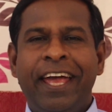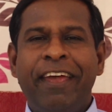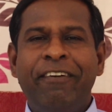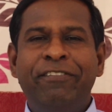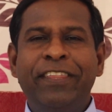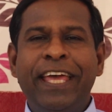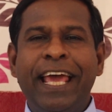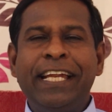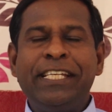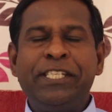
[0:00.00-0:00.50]

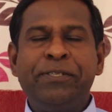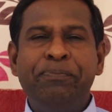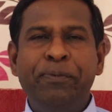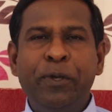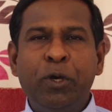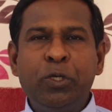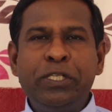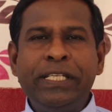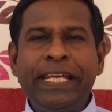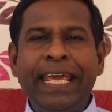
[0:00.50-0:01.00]
If there is
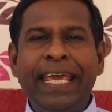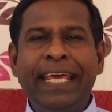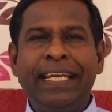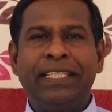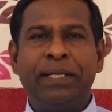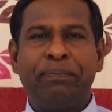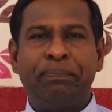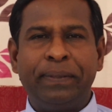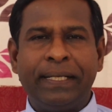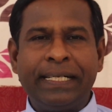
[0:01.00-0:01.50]
beauty
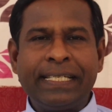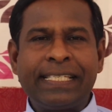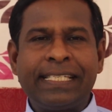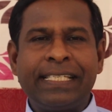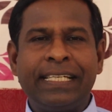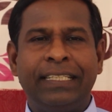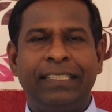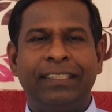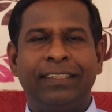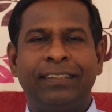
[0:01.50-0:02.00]
in the
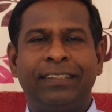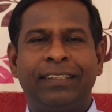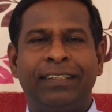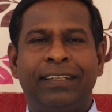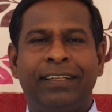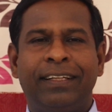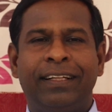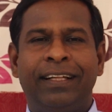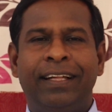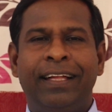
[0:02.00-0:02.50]
person,
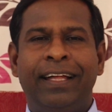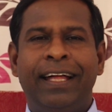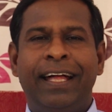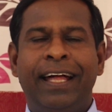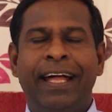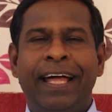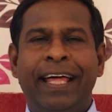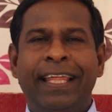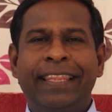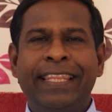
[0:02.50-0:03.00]

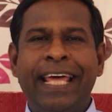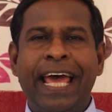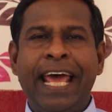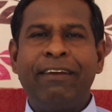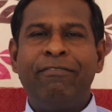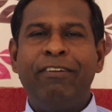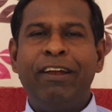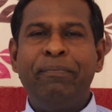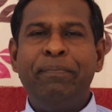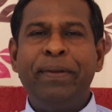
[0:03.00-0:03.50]

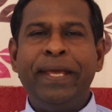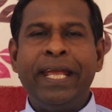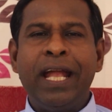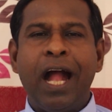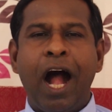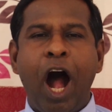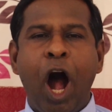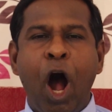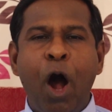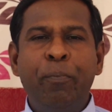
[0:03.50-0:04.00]
there will
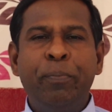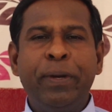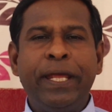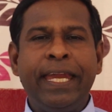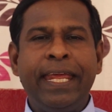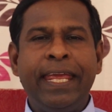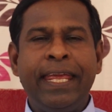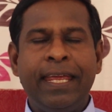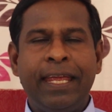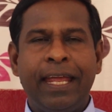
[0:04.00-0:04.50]
be
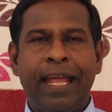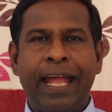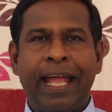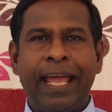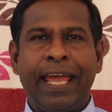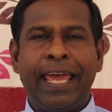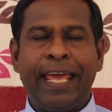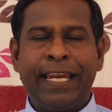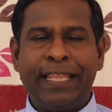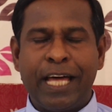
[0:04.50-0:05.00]
harmony
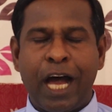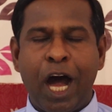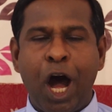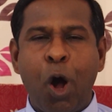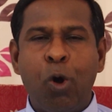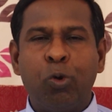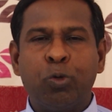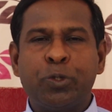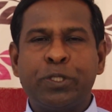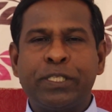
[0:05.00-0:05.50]
in the
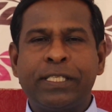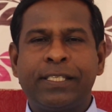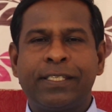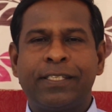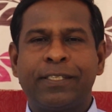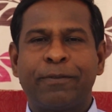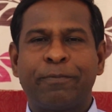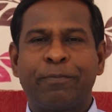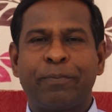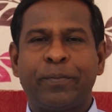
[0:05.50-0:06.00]

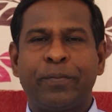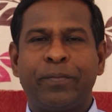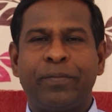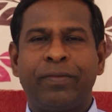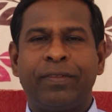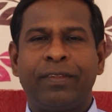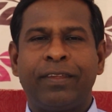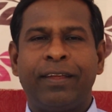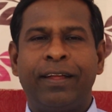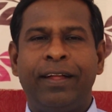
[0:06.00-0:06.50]
house.
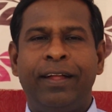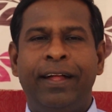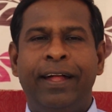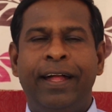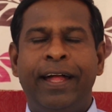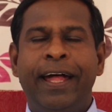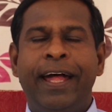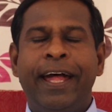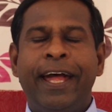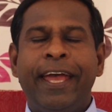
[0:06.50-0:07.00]

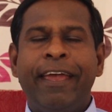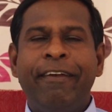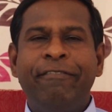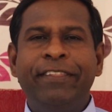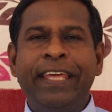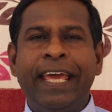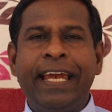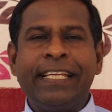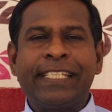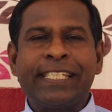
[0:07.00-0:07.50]

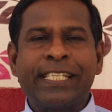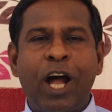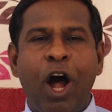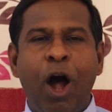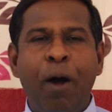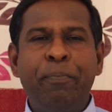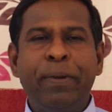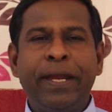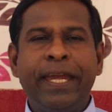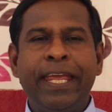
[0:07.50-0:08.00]
If there is
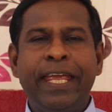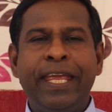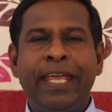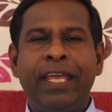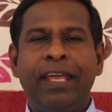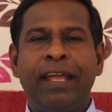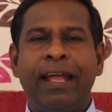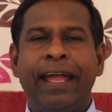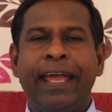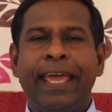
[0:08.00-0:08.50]

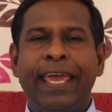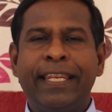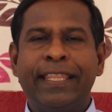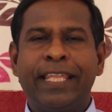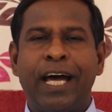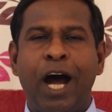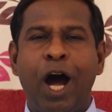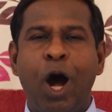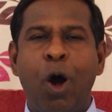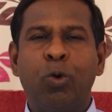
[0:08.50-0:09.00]
harmony in
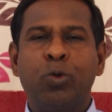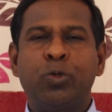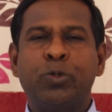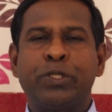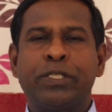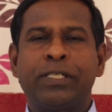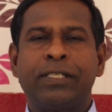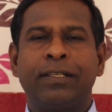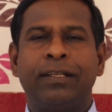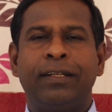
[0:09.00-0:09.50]
the
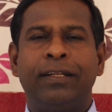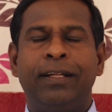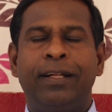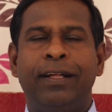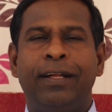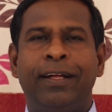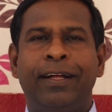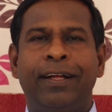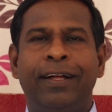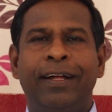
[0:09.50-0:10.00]
house,
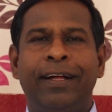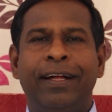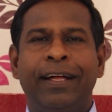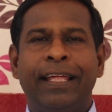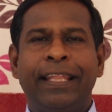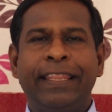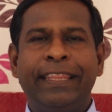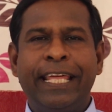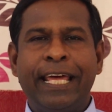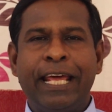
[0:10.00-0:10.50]

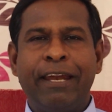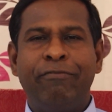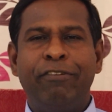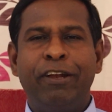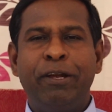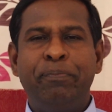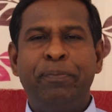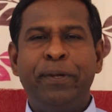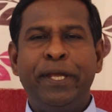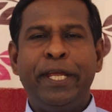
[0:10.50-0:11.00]
there
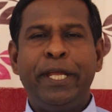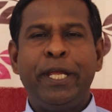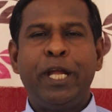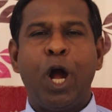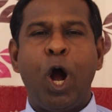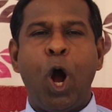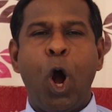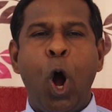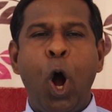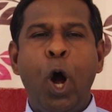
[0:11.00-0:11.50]
will be
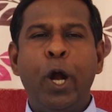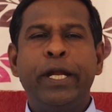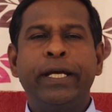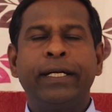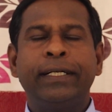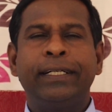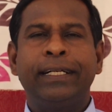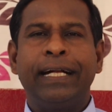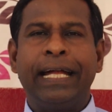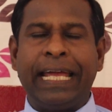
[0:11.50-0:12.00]

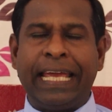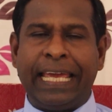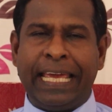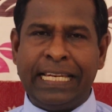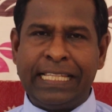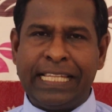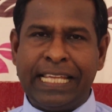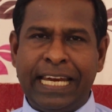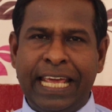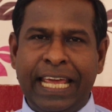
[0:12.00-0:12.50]
order
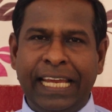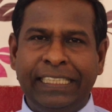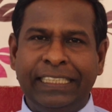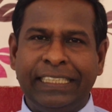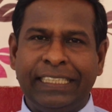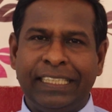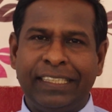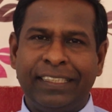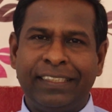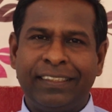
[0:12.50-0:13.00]
in the
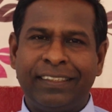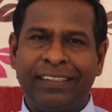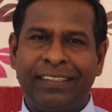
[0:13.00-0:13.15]
nation.